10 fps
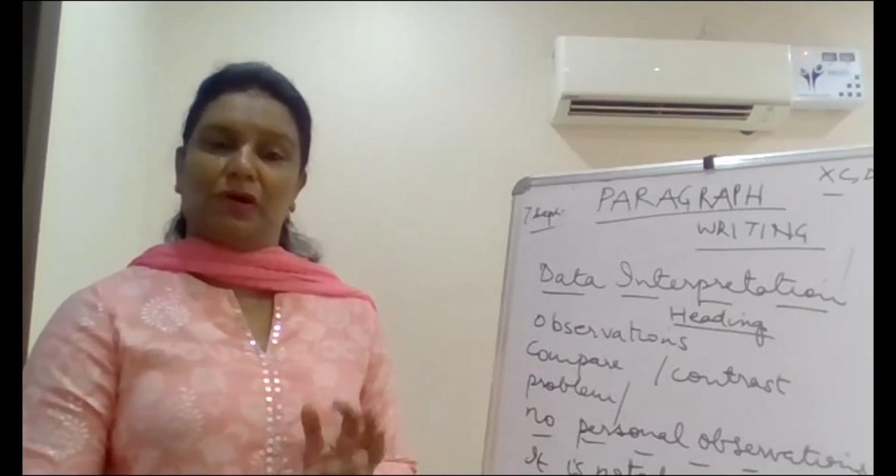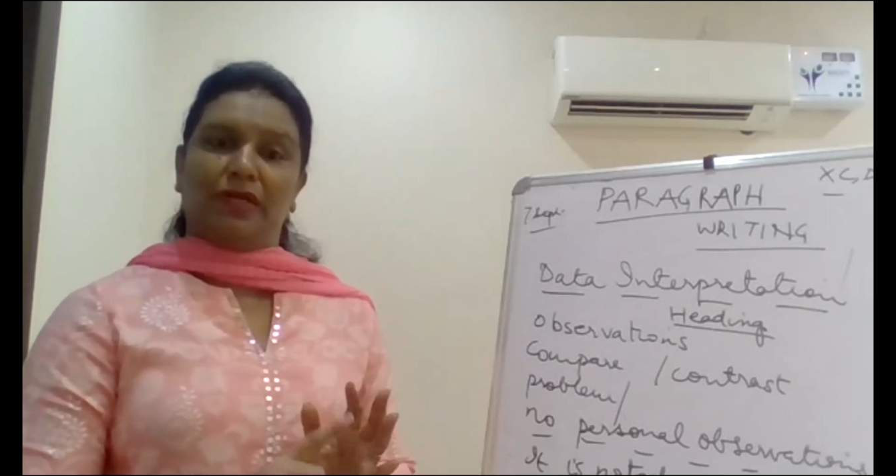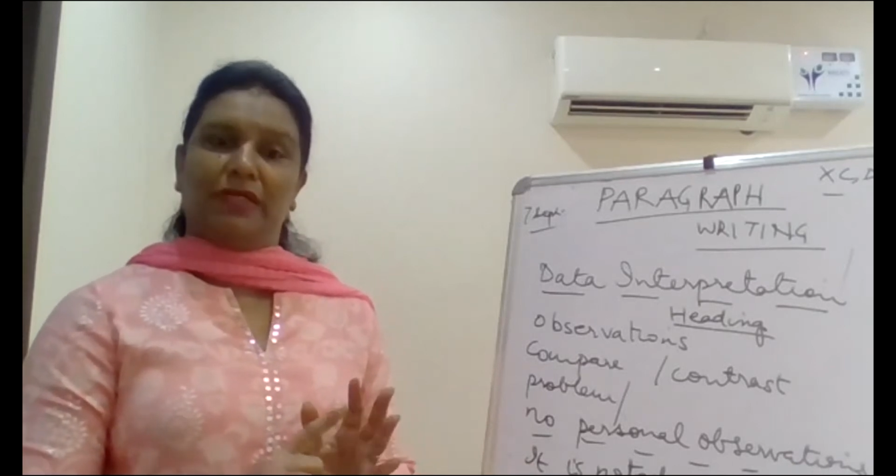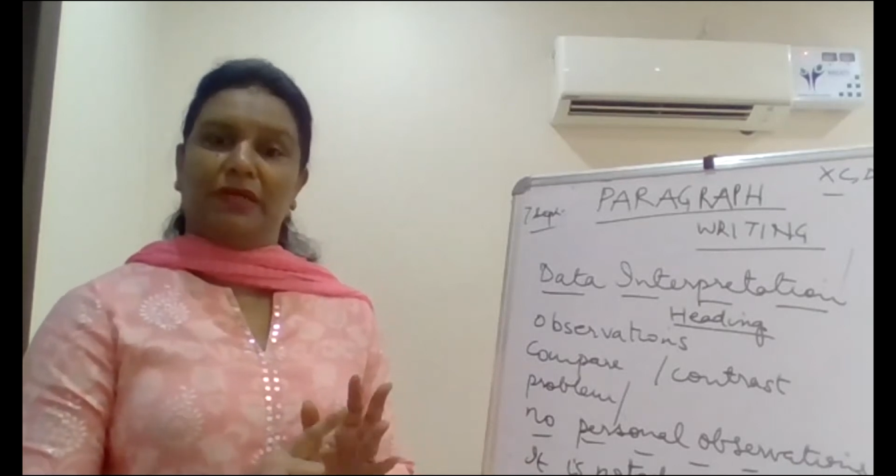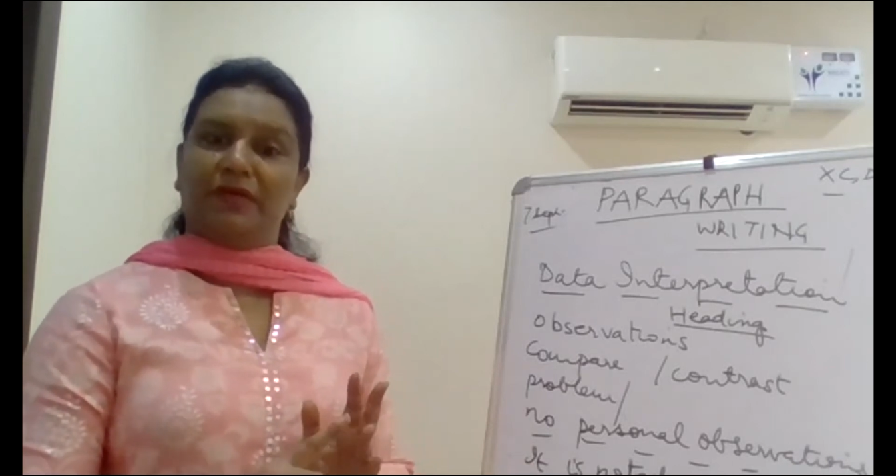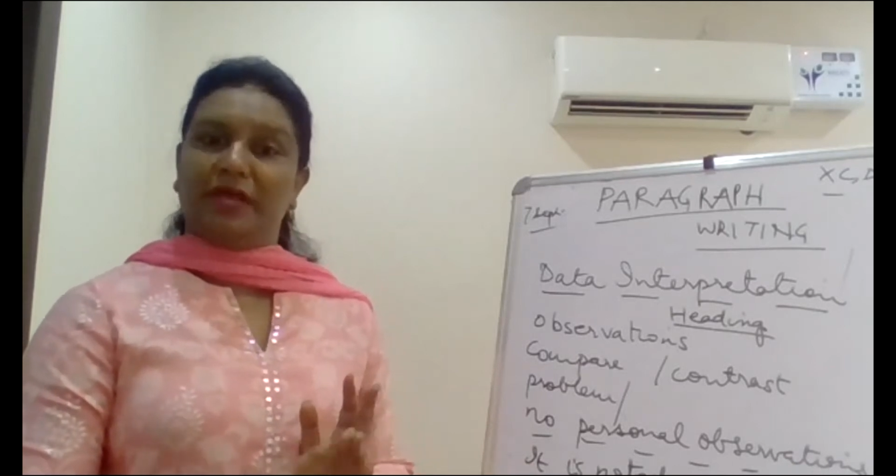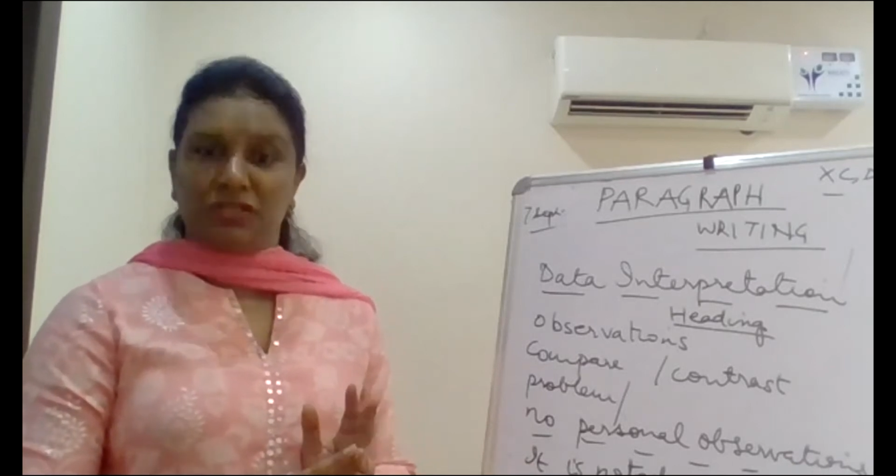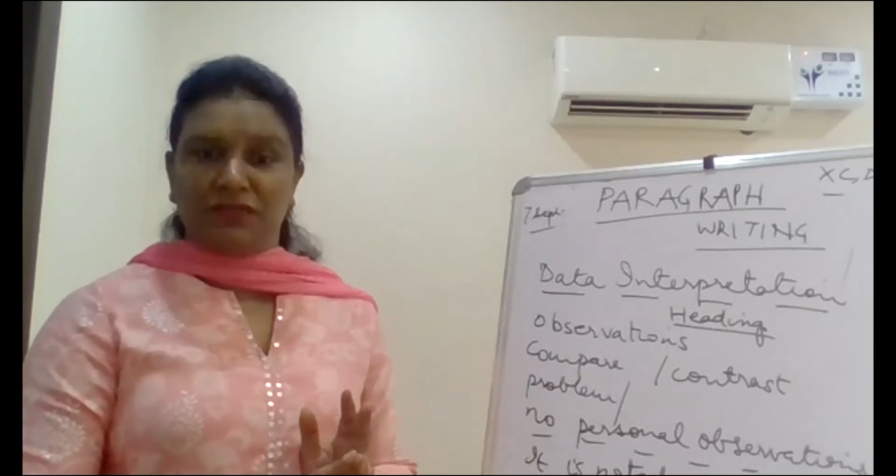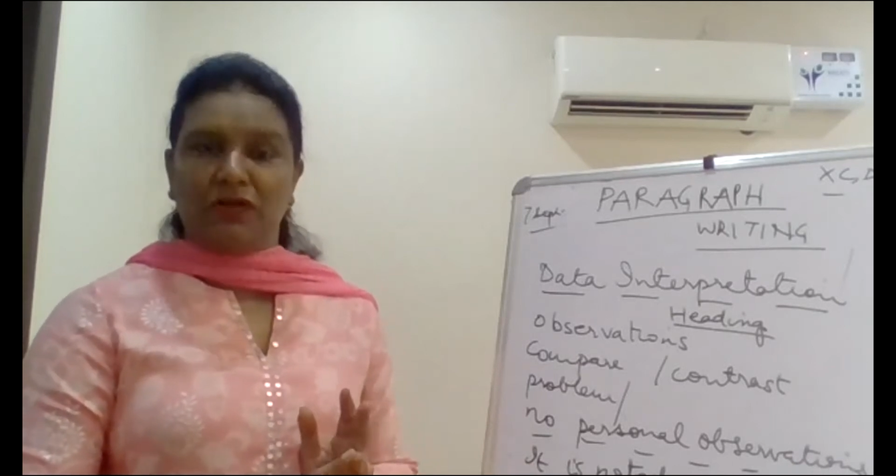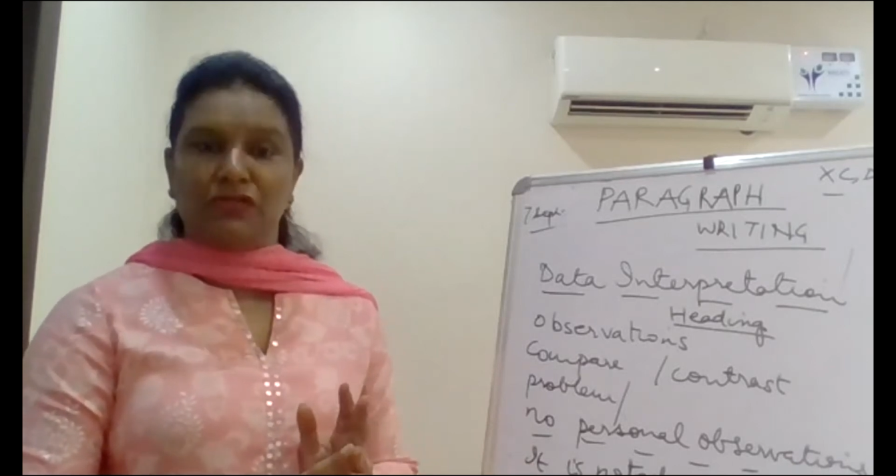on
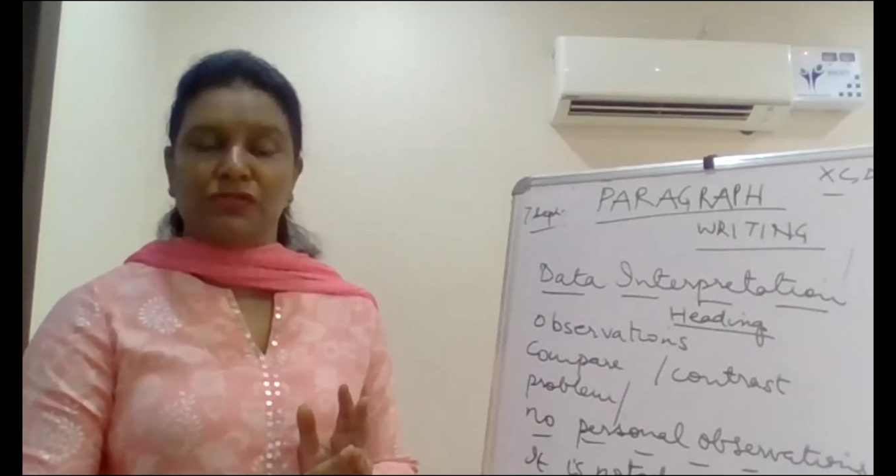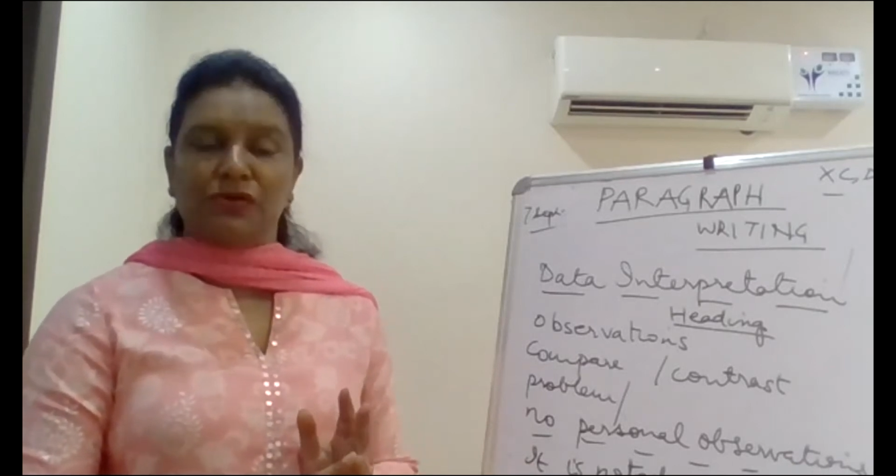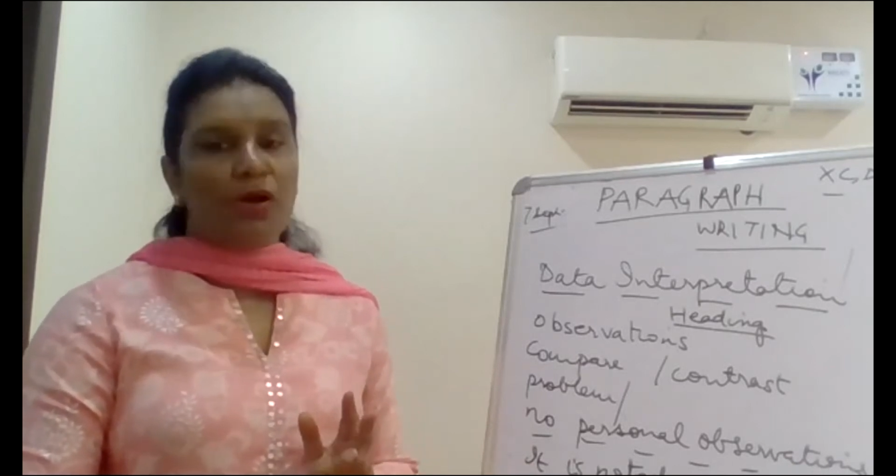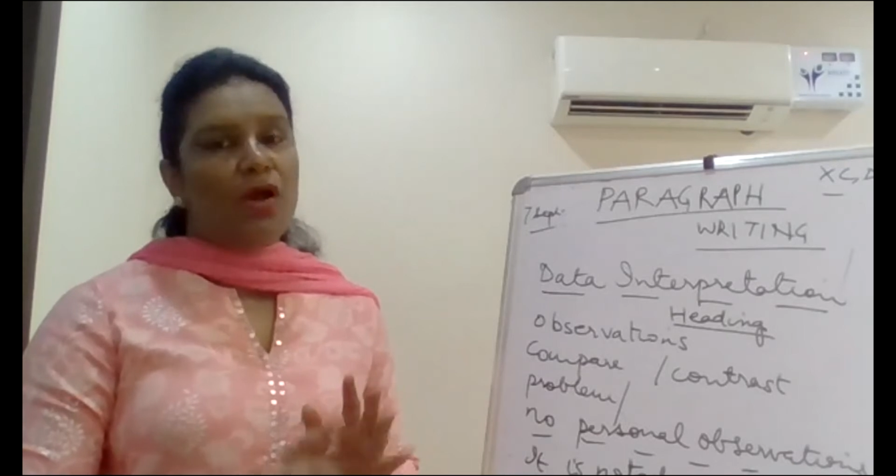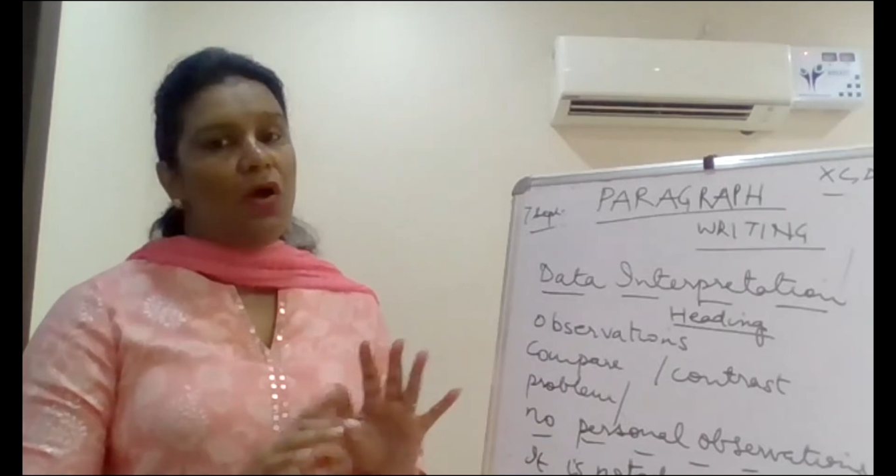narrative also